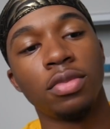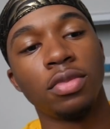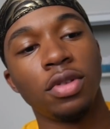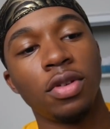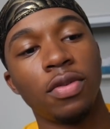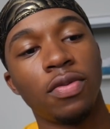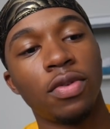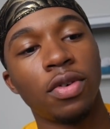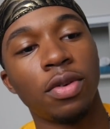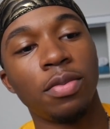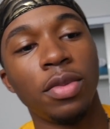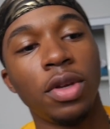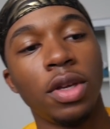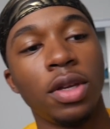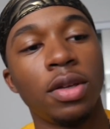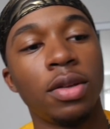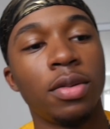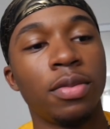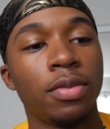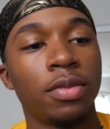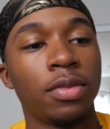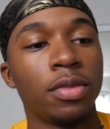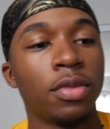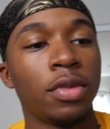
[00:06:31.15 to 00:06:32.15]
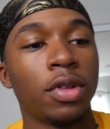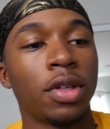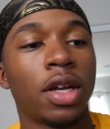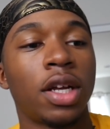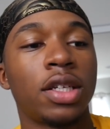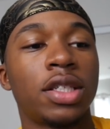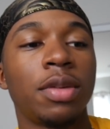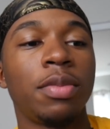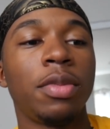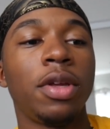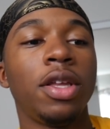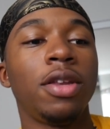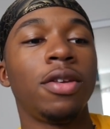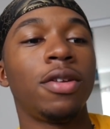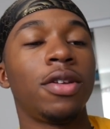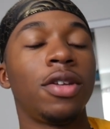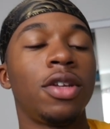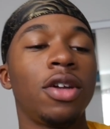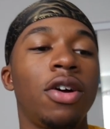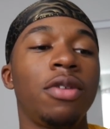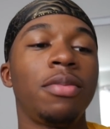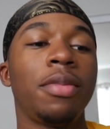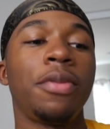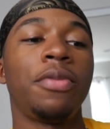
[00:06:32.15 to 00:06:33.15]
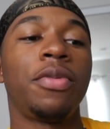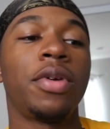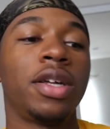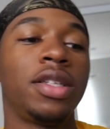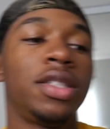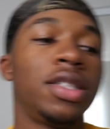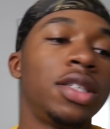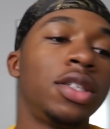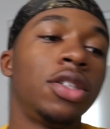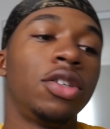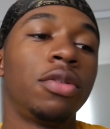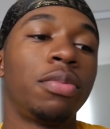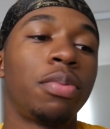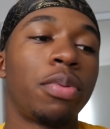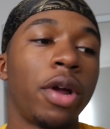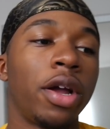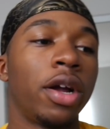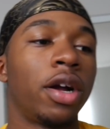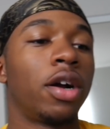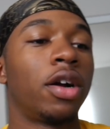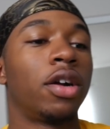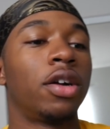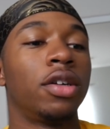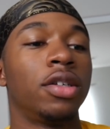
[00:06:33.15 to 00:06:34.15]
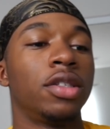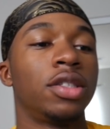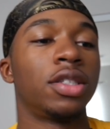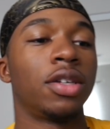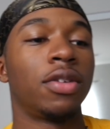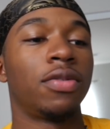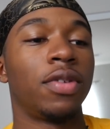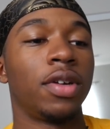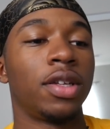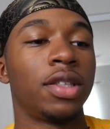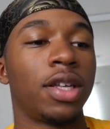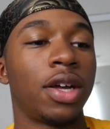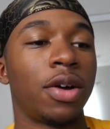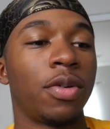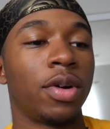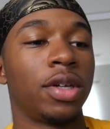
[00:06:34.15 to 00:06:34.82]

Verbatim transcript: You feel me? Cause I mean, y'all remember when I did a little prank on her and stuff like that,